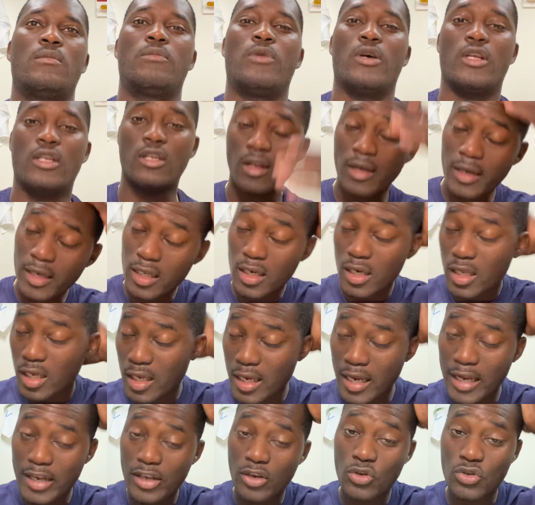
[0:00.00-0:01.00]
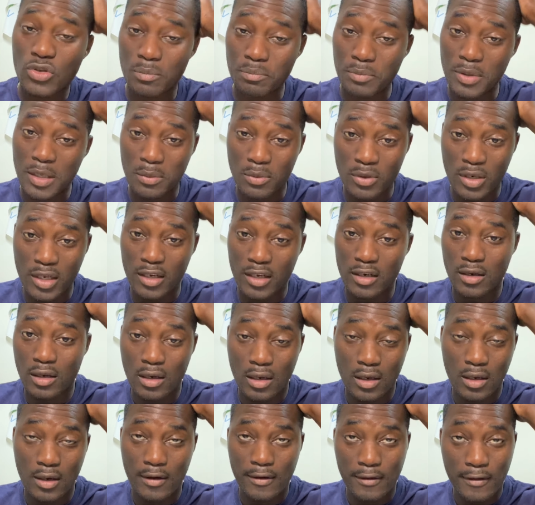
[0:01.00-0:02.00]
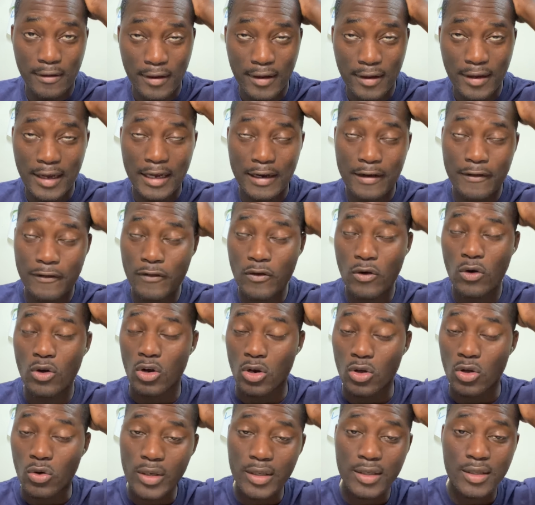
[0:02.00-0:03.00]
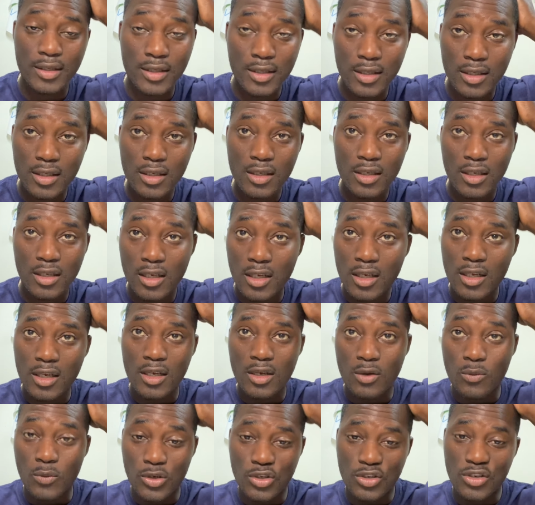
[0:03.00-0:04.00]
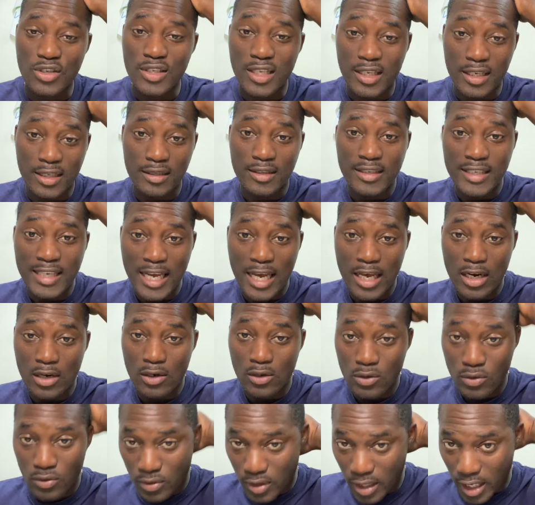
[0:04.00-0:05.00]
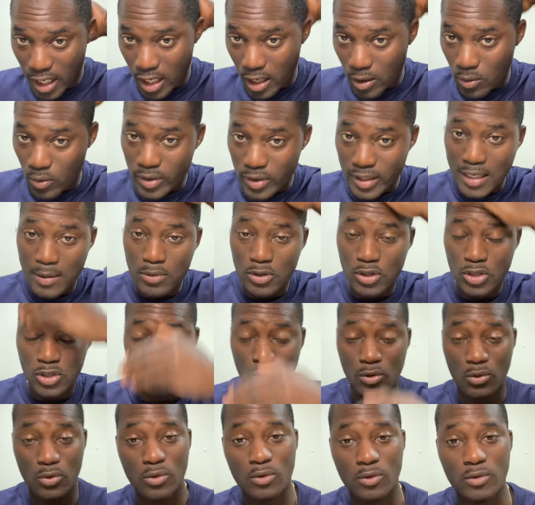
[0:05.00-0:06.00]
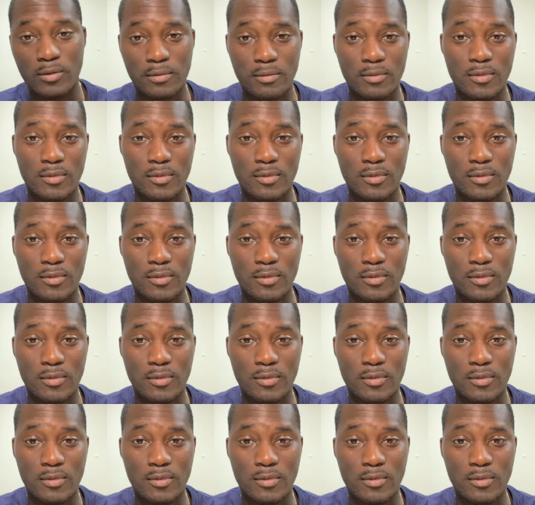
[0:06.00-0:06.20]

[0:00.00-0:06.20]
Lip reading: But luckily, I knew some people in at Fort Lewis, which is in Seattle, and I was able to,